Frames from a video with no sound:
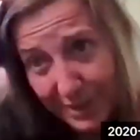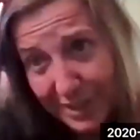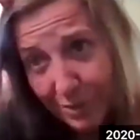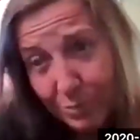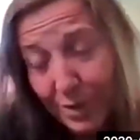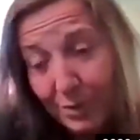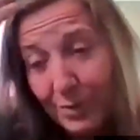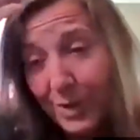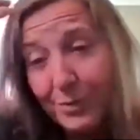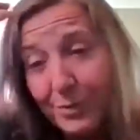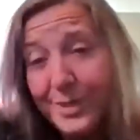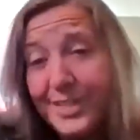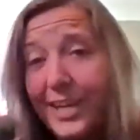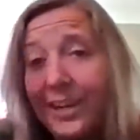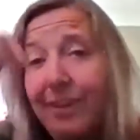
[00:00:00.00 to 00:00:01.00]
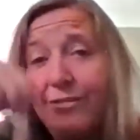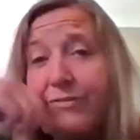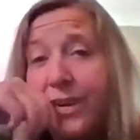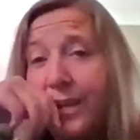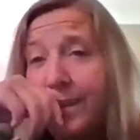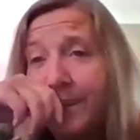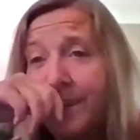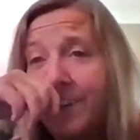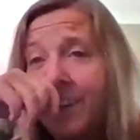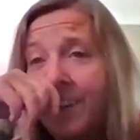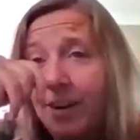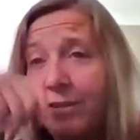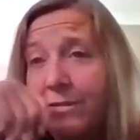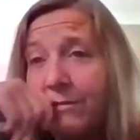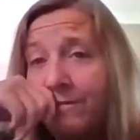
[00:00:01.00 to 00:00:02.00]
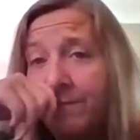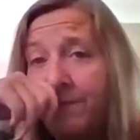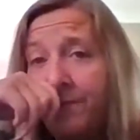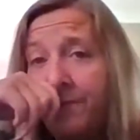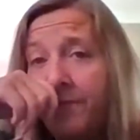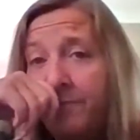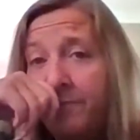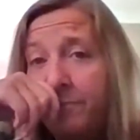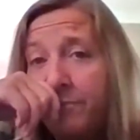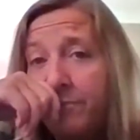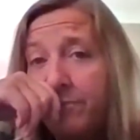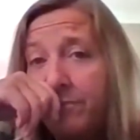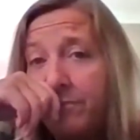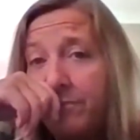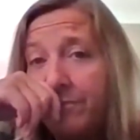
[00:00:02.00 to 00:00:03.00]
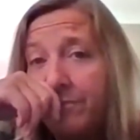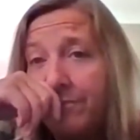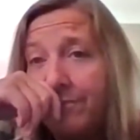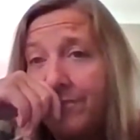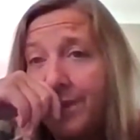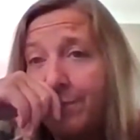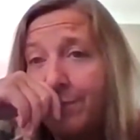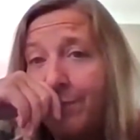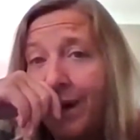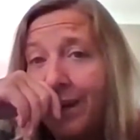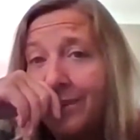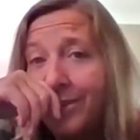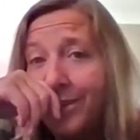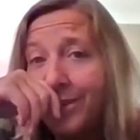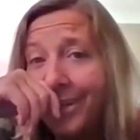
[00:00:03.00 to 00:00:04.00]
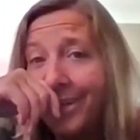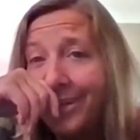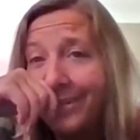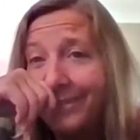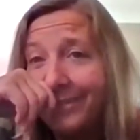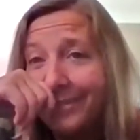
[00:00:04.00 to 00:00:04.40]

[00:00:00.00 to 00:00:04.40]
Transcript: because well, we were terrified of the monster.